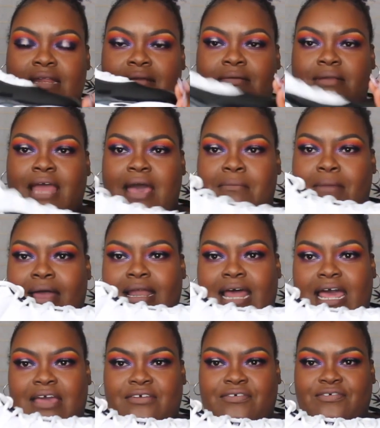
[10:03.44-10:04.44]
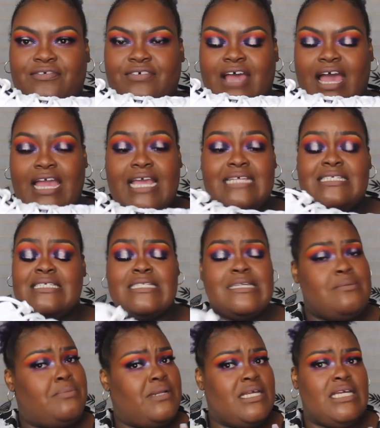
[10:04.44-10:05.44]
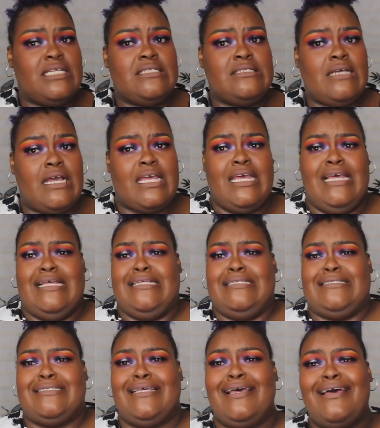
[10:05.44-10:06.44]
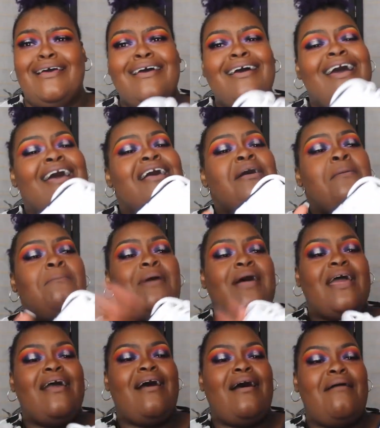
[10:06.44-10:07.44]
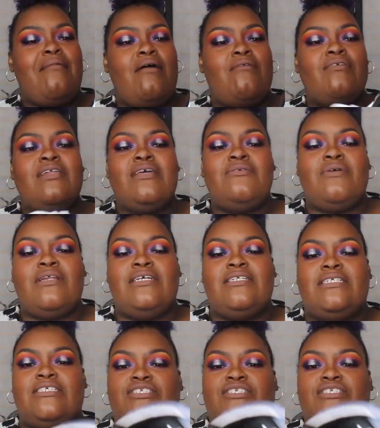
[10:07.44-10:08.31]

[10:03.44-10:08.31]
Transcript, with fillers: and now my life I guess is complete I guess but um, I really wanted